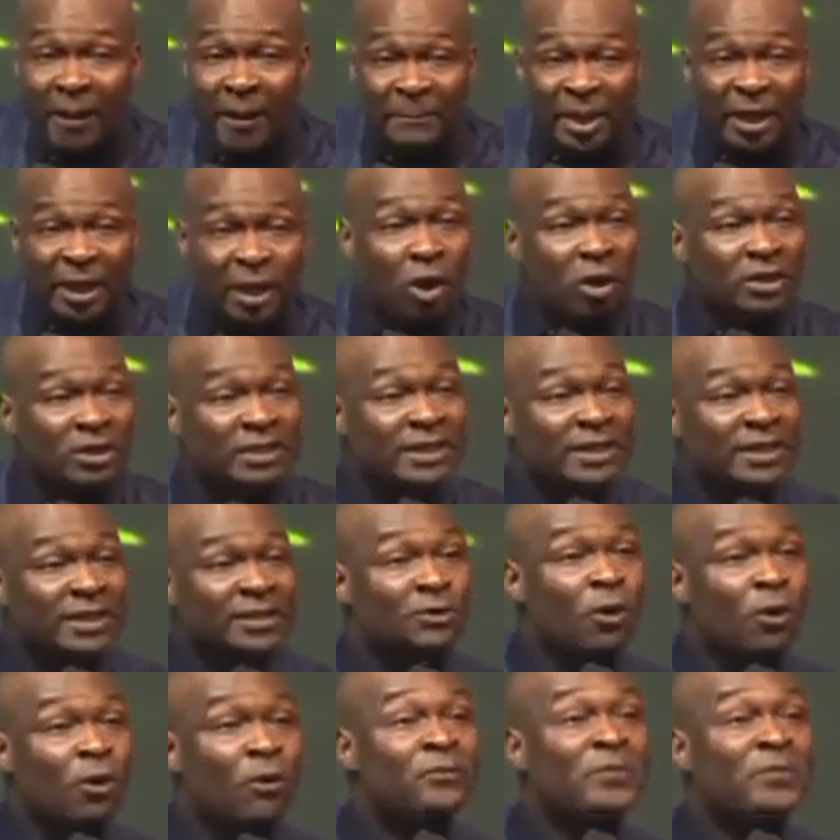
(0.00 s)
because it
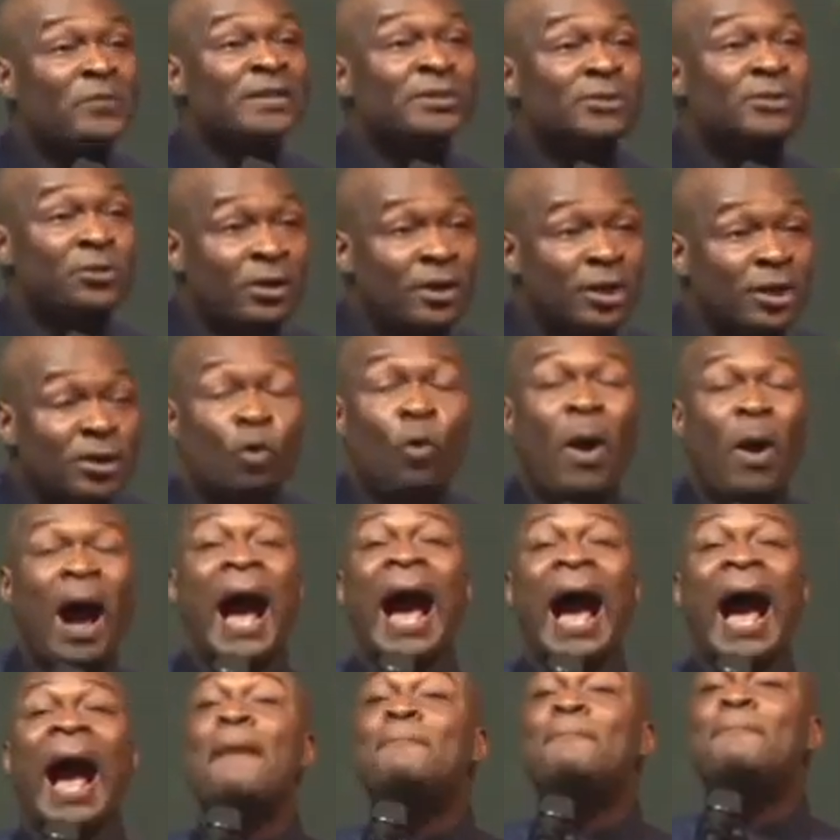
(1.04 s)
is your first journey, you are
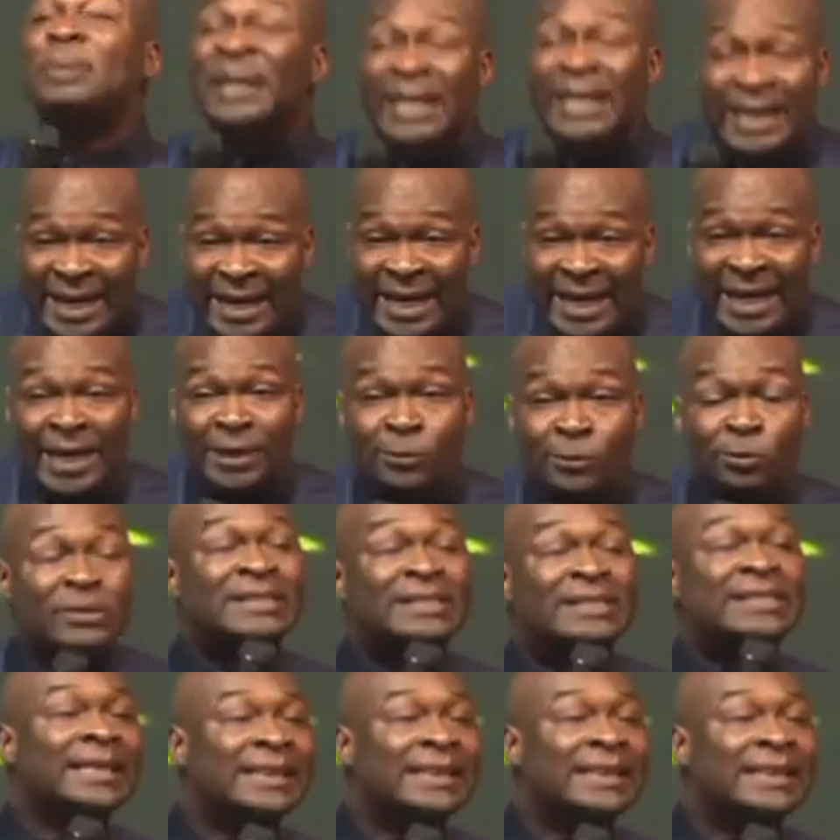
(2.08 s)
happy to sit